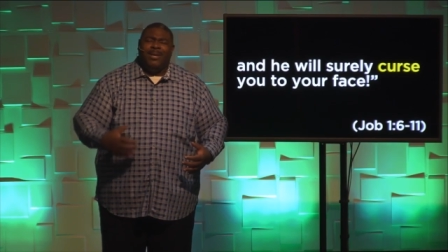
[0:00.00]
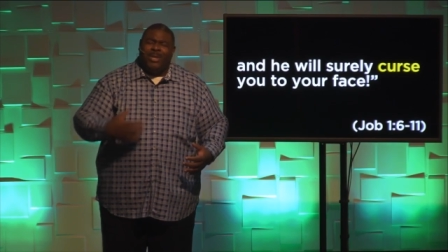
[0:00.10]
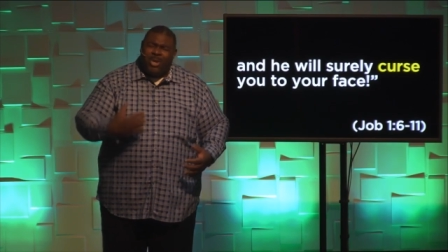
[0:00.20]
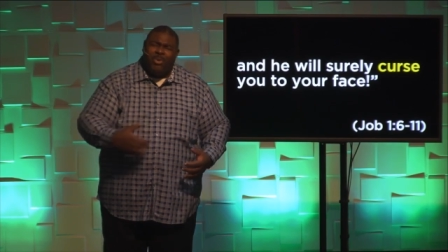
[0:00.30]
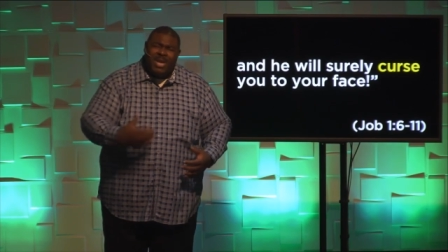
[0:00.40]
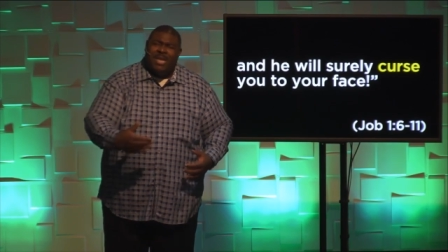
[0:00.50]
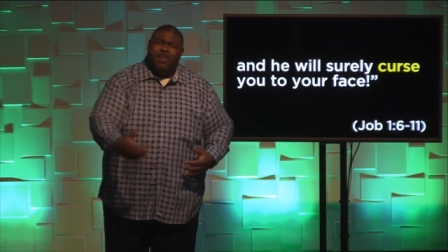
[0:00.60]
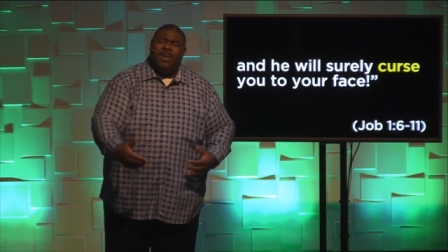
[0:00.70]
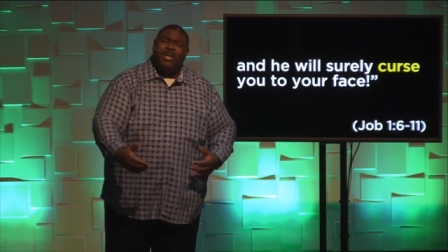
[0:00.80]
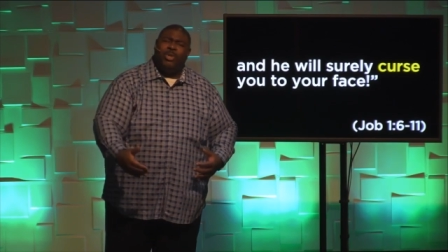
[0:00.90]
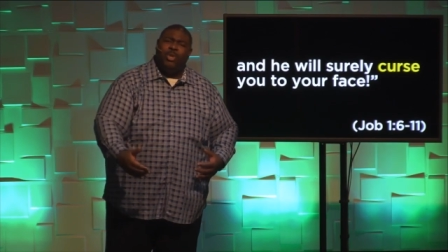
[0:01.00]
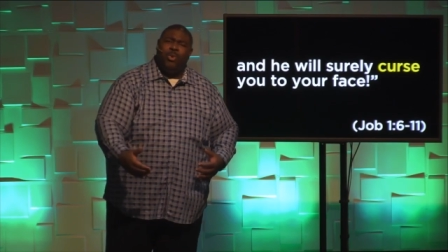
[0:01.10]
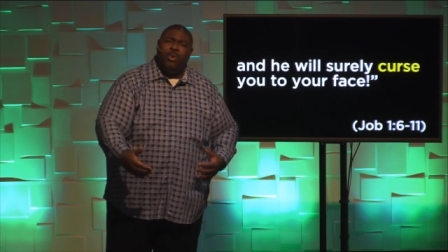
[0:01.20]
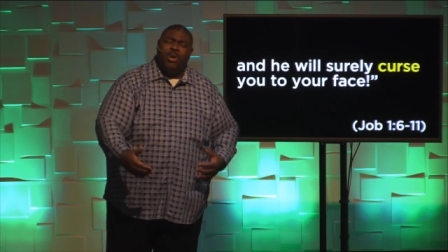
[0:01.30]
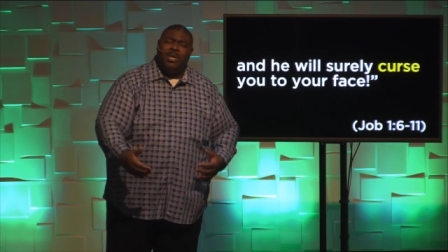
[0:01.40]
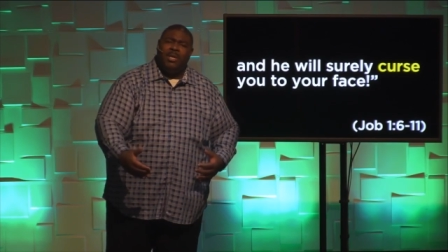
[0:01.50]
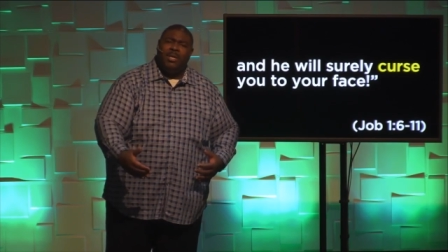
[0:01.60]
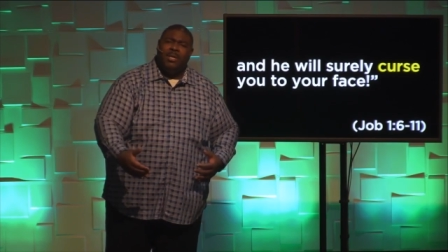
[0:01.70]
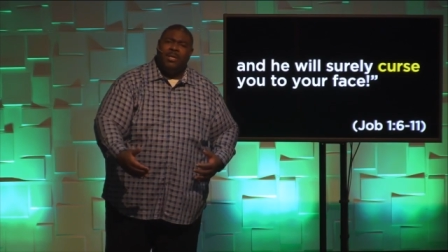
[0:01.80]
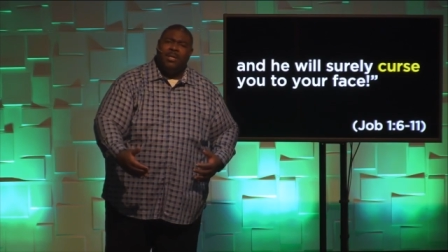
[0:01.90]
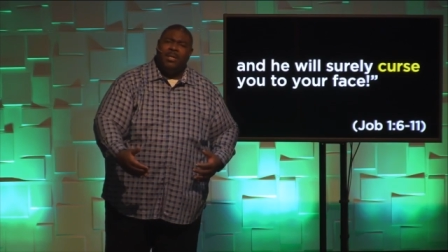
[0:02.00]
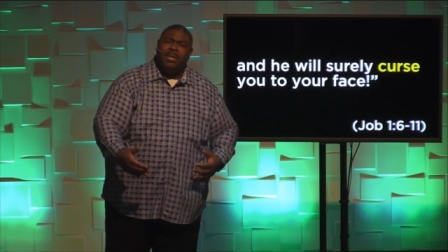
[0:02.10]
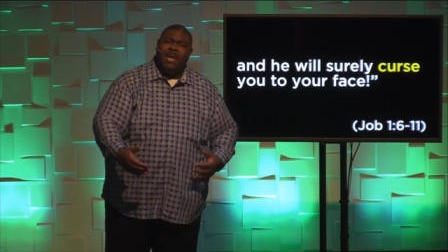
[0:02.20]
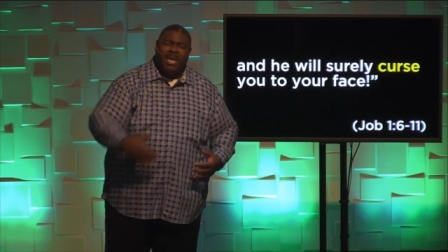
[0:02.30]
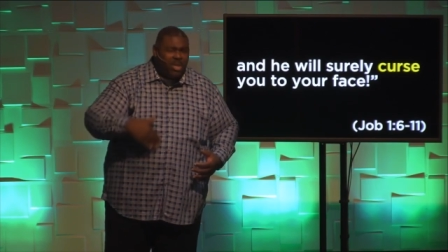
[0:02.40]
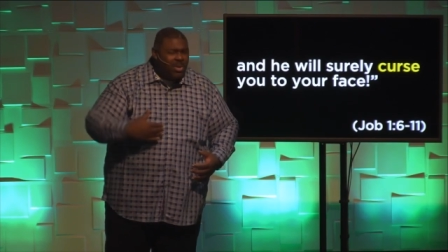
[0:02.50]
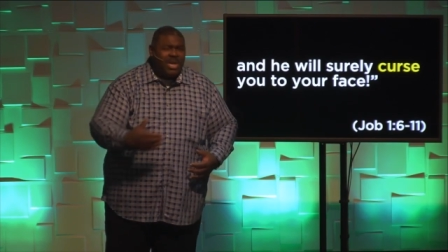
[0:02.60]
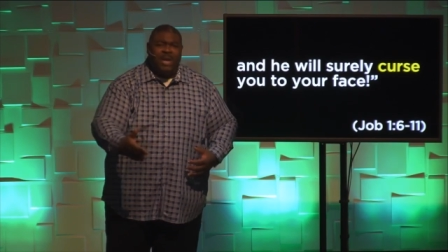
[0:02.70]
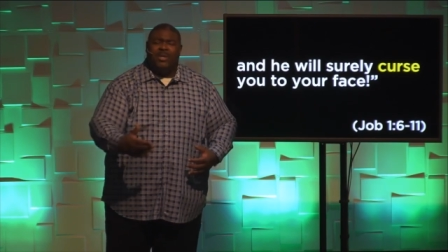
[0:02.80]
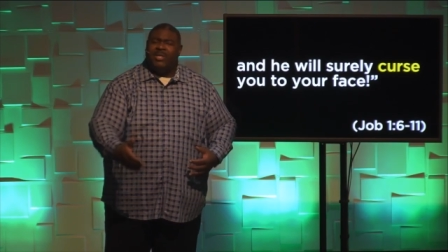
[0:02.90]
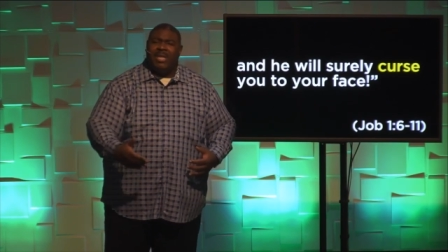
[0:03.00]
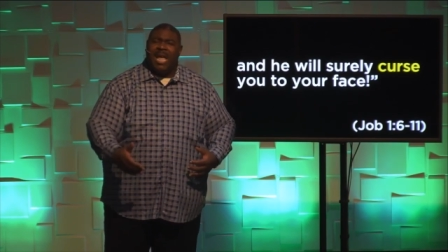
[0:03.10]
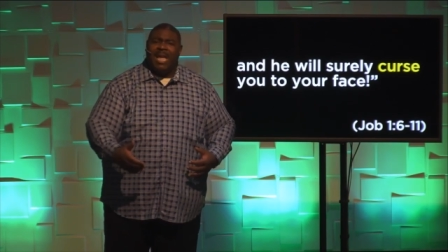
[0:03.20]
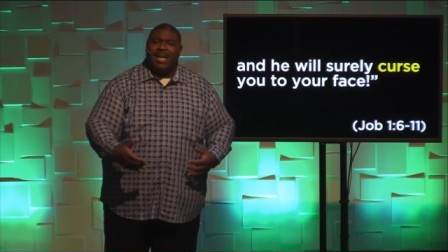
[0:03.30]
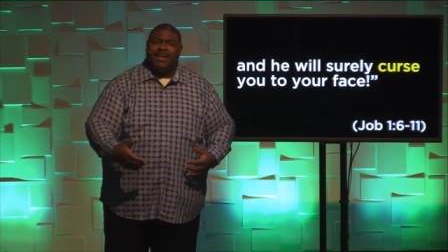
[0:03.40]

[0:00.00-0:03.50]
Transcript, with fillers: you need to be assured and you need to understand.